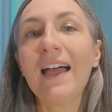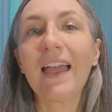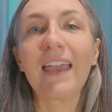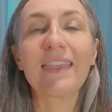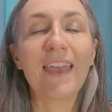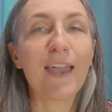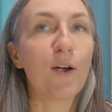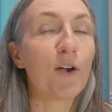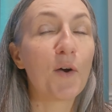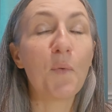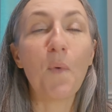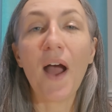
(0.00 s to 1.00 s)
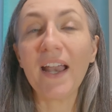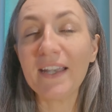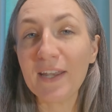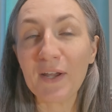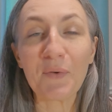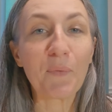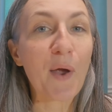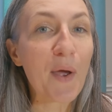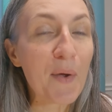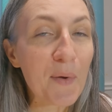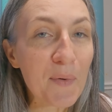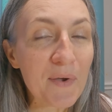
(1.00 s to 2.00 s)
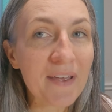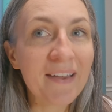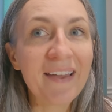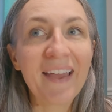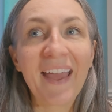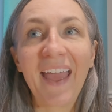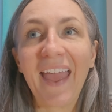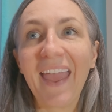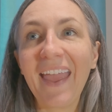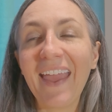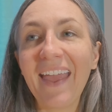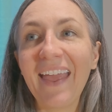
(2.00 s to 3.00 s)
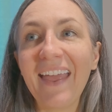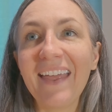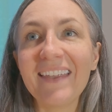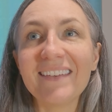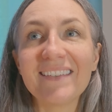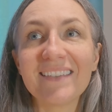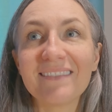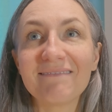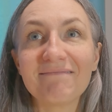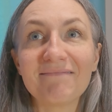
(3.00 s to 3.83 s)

Like, they are a winding road, and